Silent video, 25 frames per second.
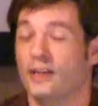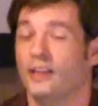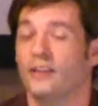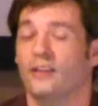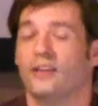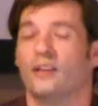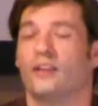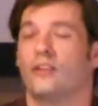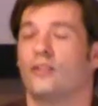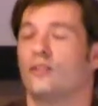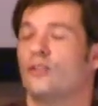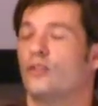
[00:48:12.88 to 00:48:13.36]

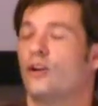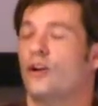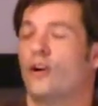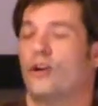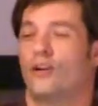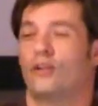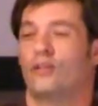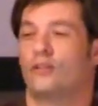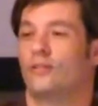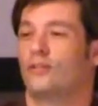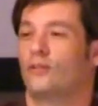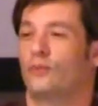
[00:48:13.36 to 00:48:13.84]
we
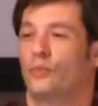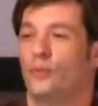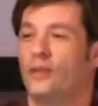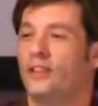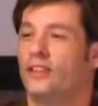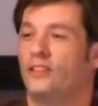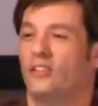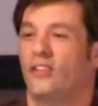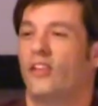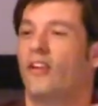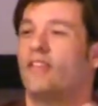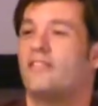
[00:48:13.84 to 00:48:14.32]
are,
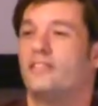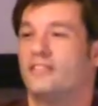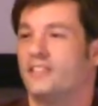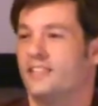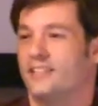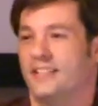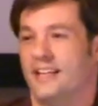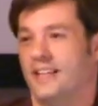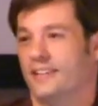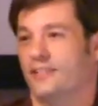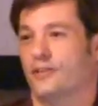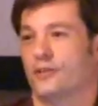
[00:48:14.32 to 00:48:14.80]
we love
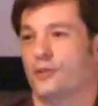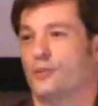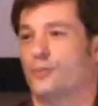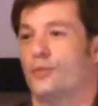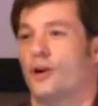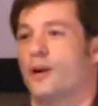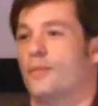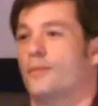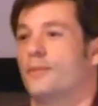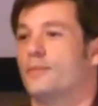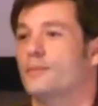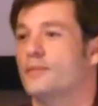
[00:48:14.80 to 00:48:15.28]
to take those
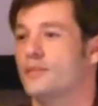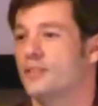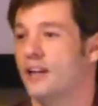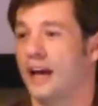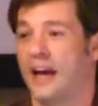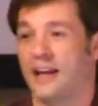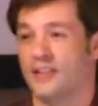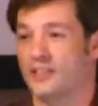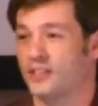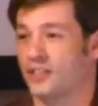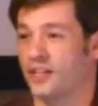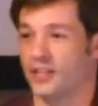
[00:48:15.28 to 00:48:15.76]
problems,
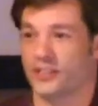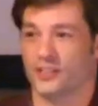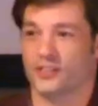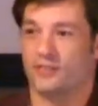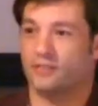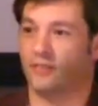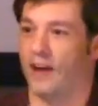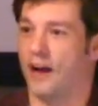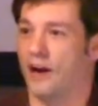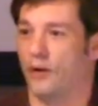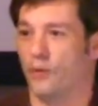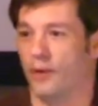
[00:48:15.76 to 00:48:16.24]
as
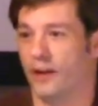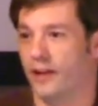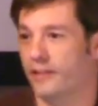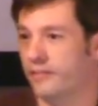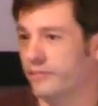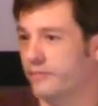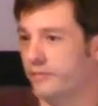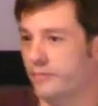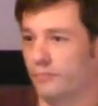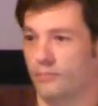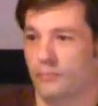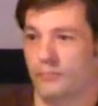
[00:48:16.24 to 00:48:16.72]
does
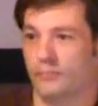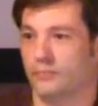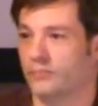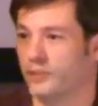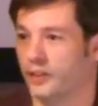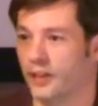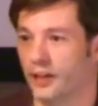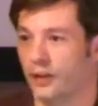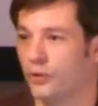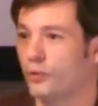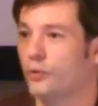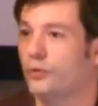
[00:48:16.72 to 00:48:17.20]
BioWave,
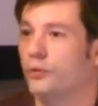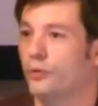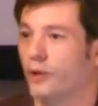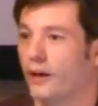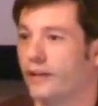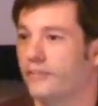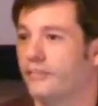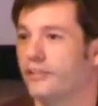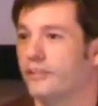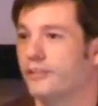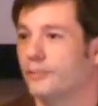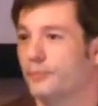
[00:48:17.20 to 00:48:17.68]
you know,
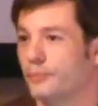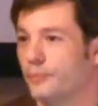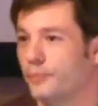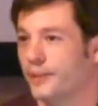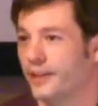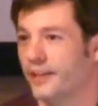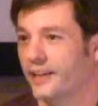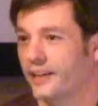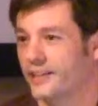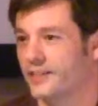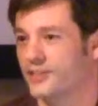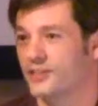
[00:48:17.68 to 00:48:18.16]
whoever,
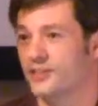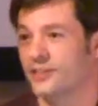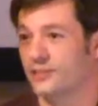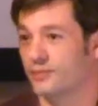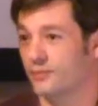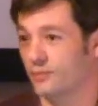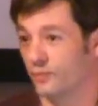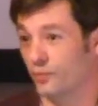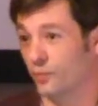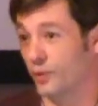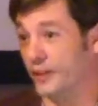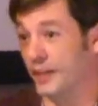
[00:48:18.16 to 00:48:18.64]

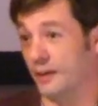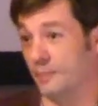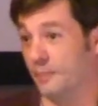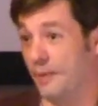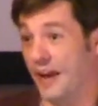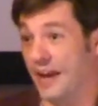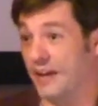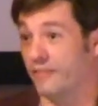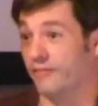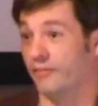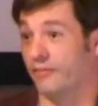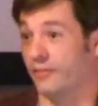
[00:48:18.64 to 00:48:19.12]
because we
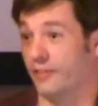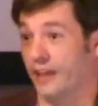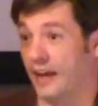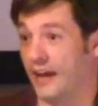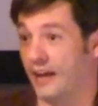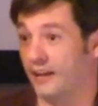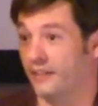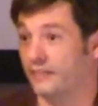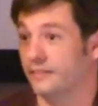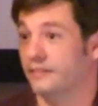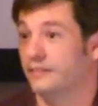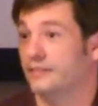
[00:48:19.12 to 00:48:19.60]
get paid for
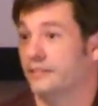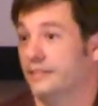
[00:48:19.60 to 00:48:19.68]
that.